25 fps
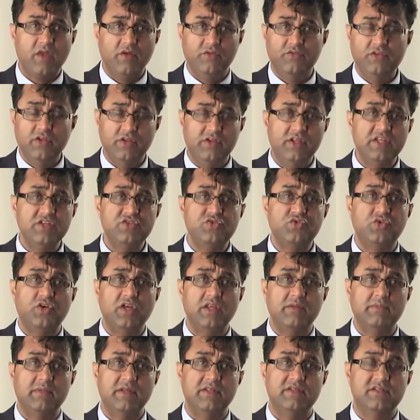So these
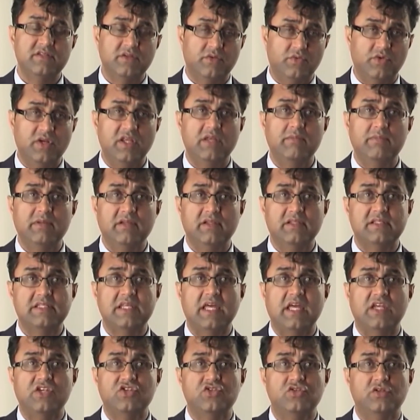treatments, the
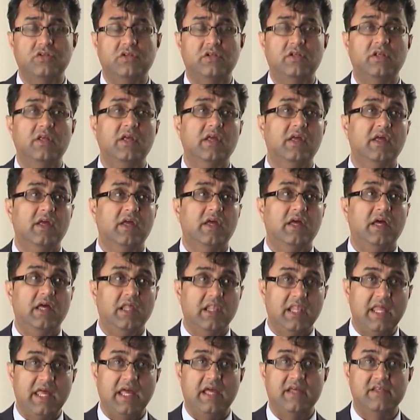rehabilitation,
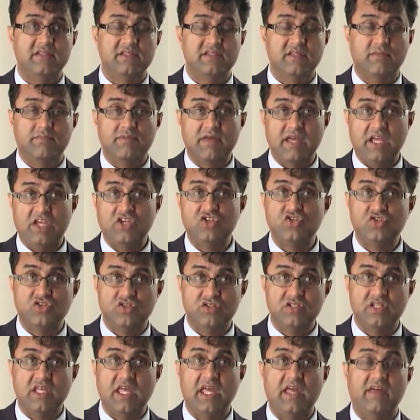allows the
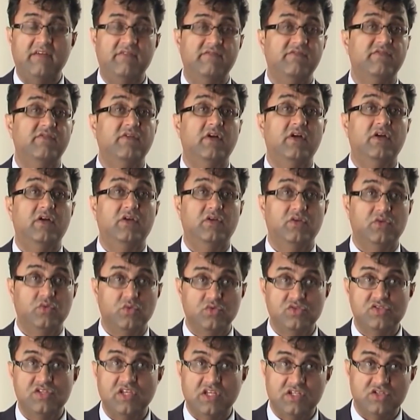patient to have
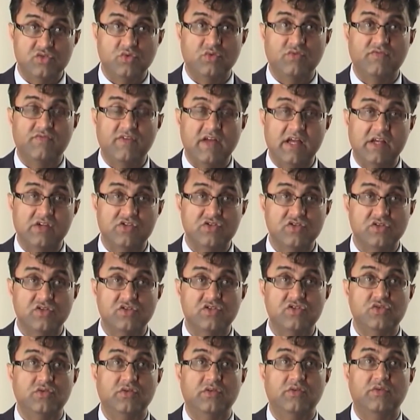good sexual function
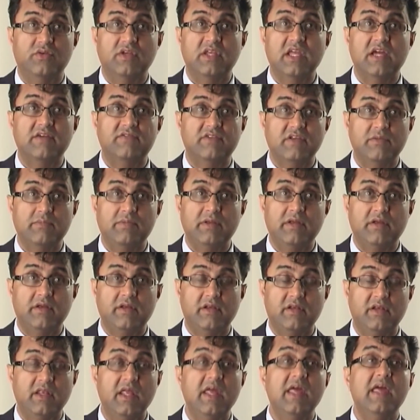during the recovery
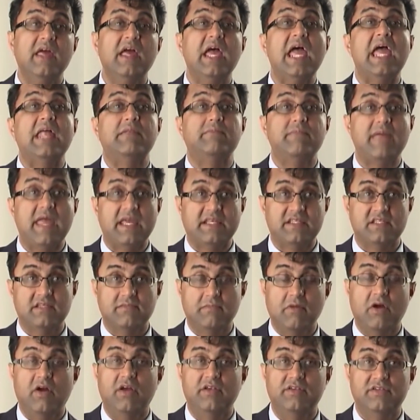period and
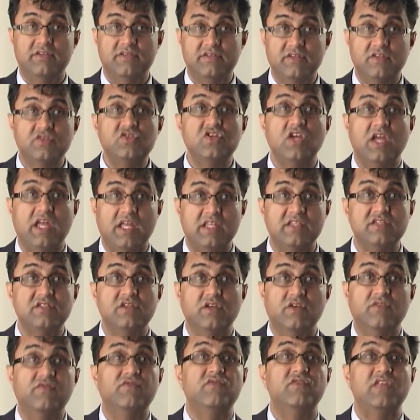maximises the chance
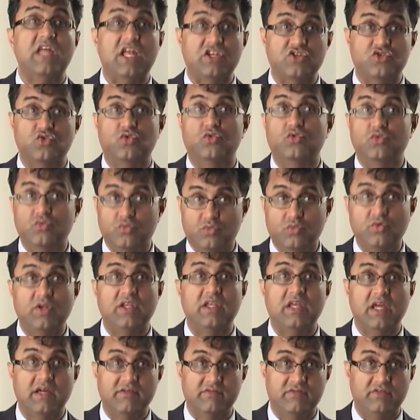of natural
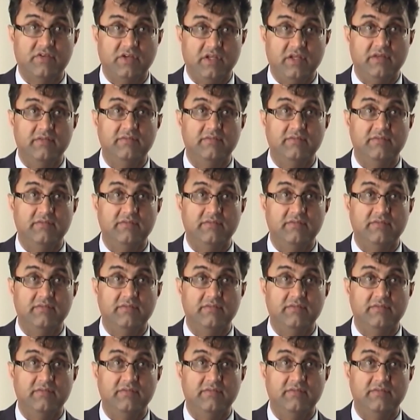recovery.